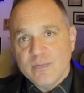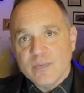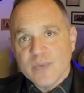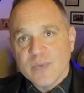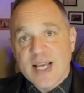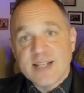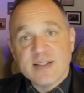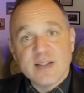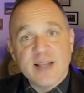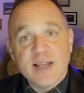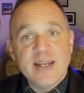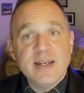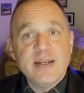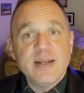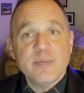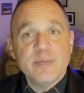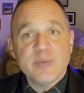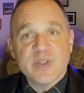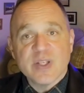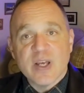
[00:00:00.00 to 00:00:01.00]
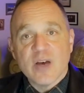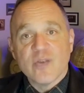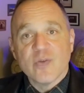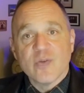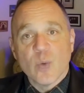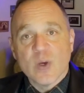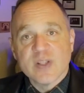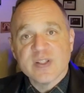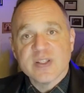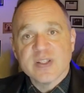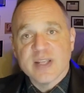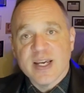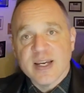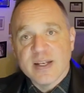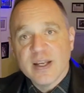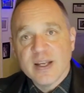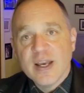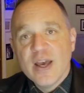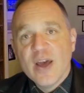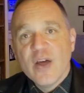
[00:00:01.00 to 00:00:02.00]
As Lenin himself once said,
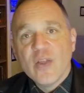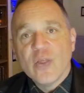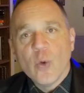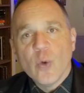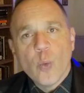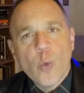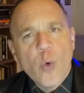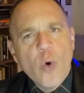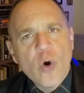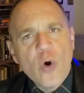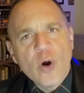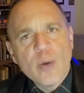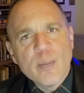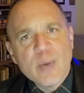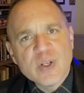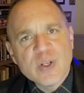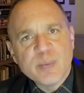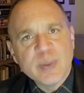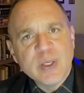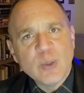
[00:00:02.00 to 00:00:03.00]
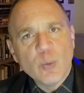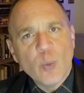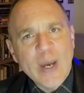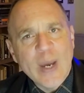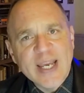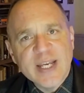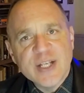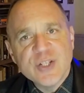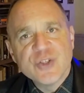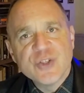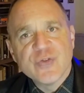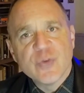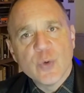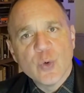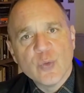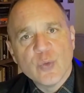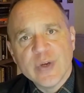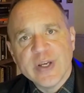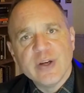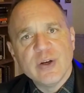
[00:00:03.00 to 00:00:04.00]
the war must be waged for
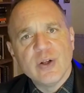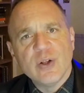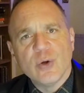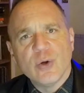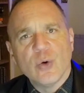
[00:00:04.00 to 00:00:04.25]
real,